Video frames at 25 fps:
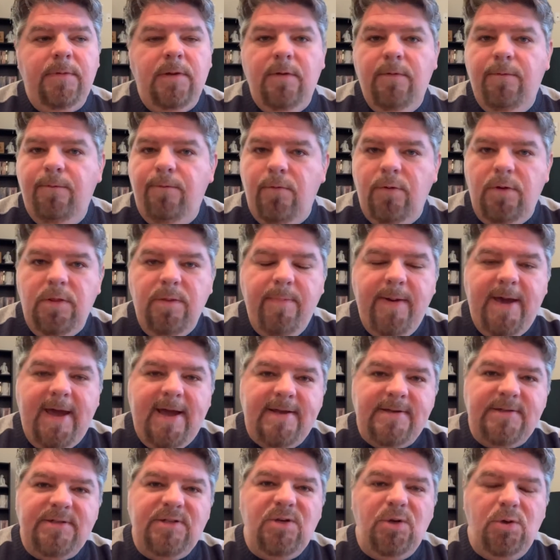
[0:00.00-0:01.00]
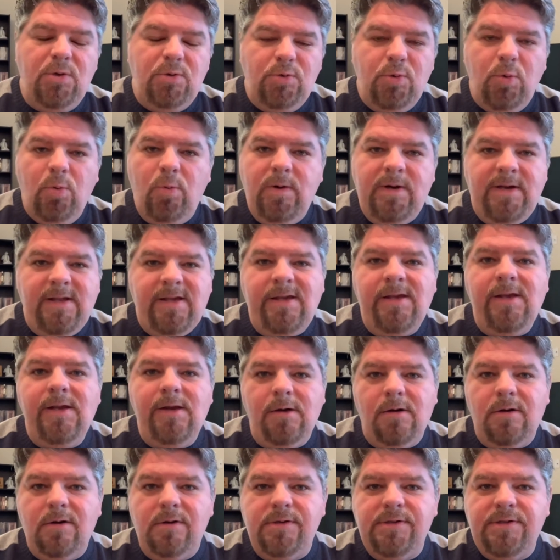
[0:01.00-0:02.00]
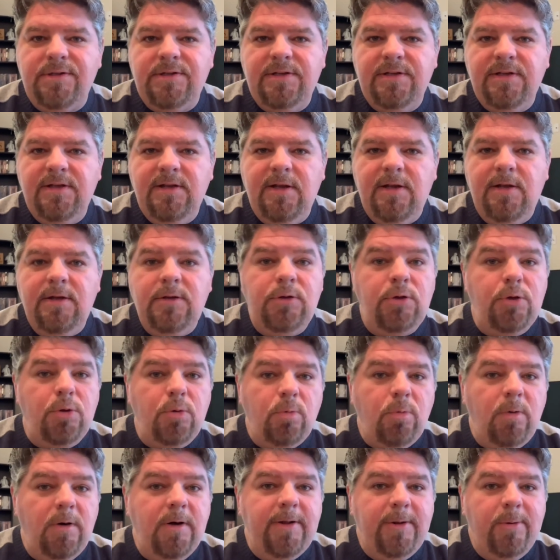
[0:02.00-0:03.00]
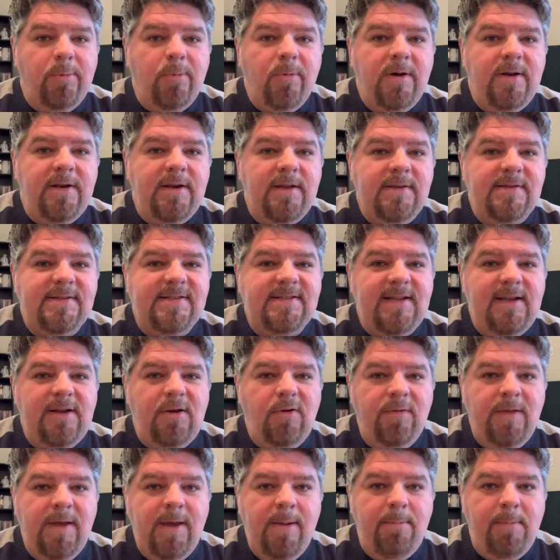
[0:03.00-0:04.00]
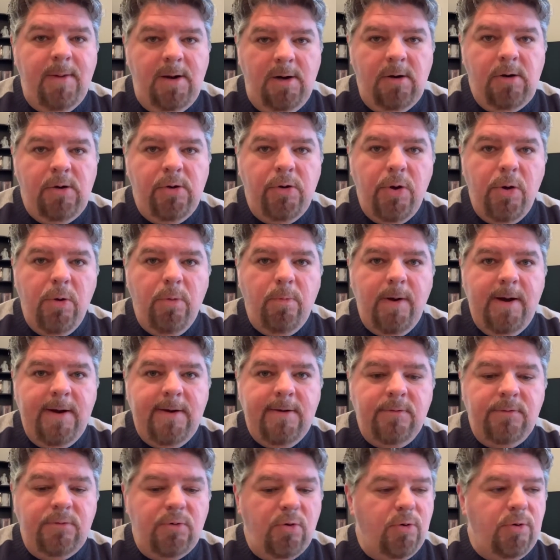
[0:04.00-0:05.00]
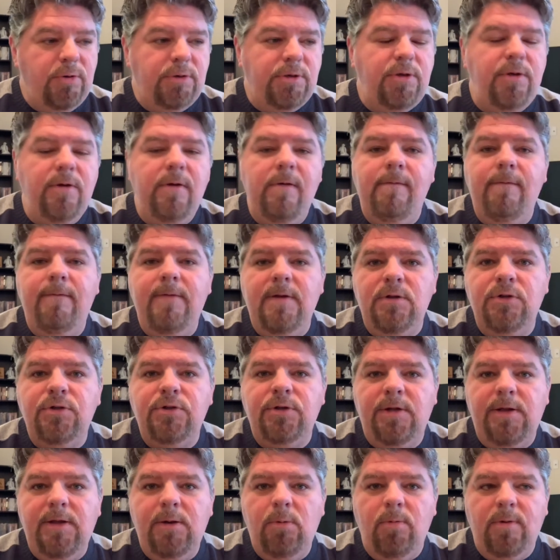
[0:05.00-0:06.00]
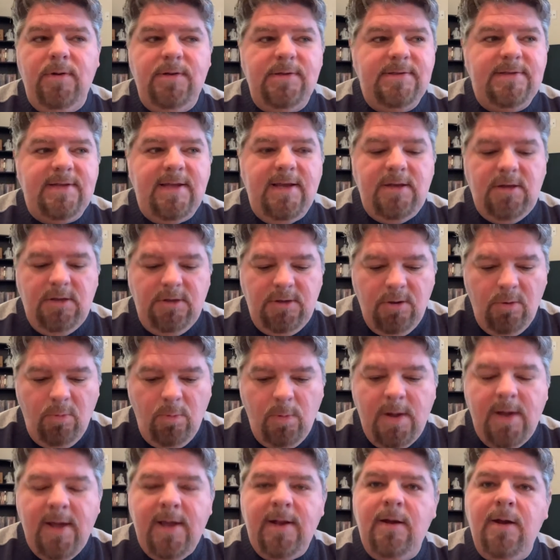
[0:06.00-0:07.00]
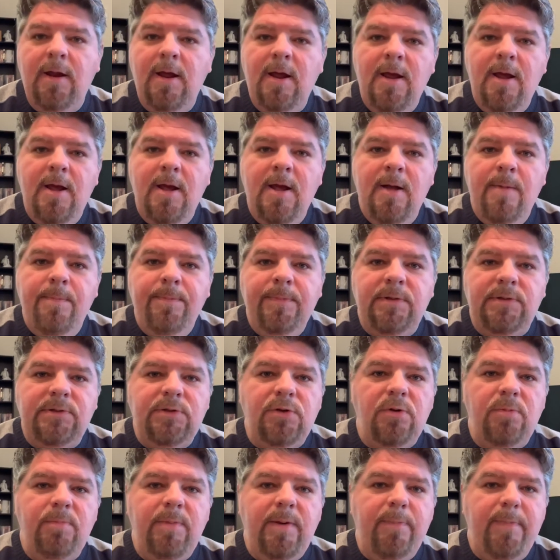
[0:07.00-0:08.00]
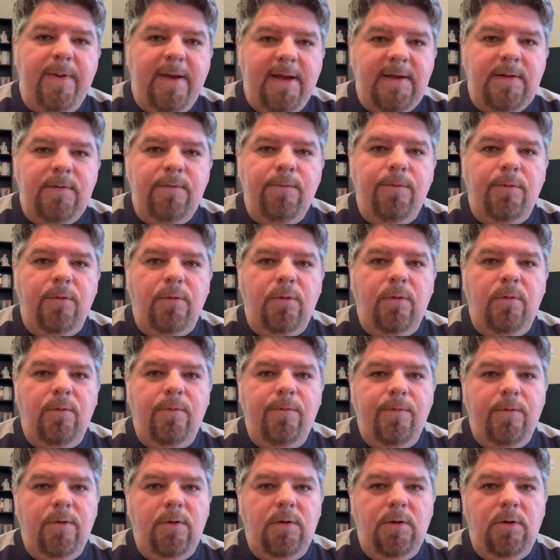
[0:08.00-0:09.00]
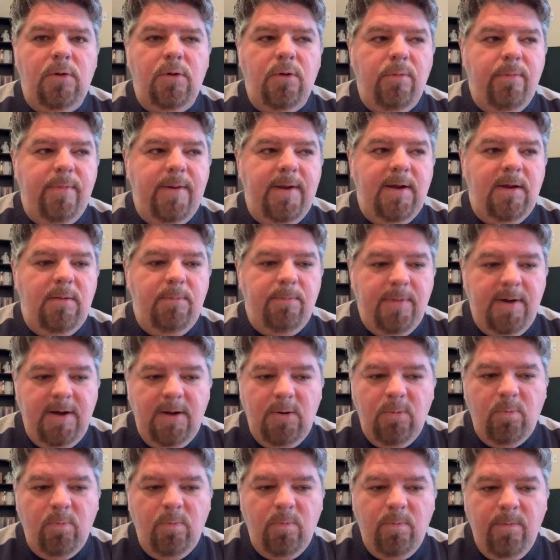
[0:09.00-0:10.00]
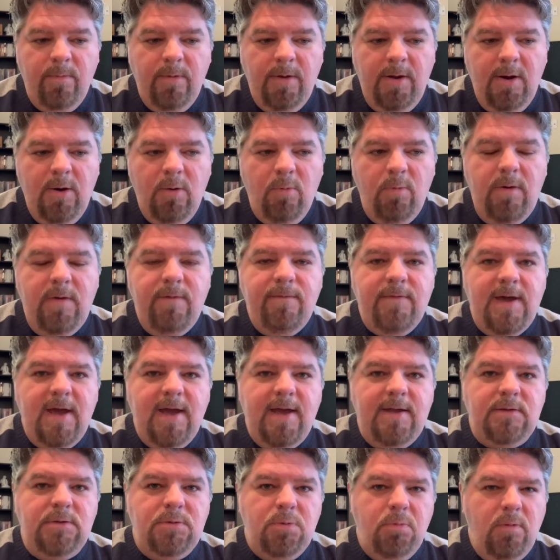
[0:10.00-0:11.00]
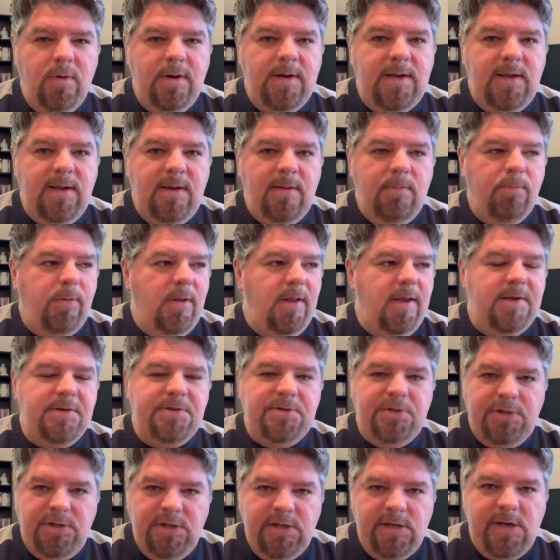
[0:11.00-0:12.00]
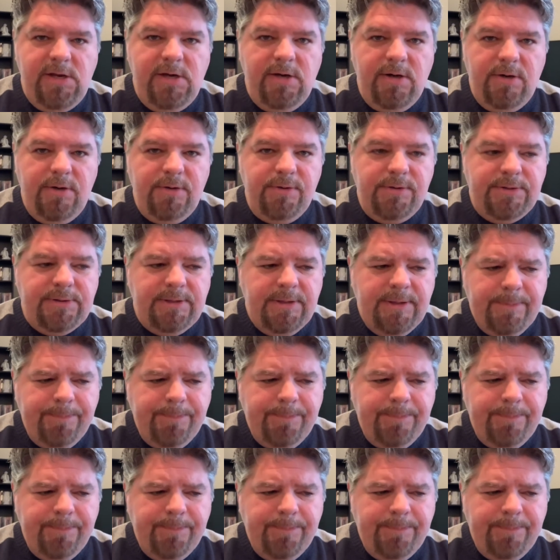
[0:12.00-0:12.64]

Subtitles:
for the past 20 years. You really want to stay on that merry-go-round, or do you eventually want to say, you know what, it's going to be painful for a little bit, but we've got 20 plus years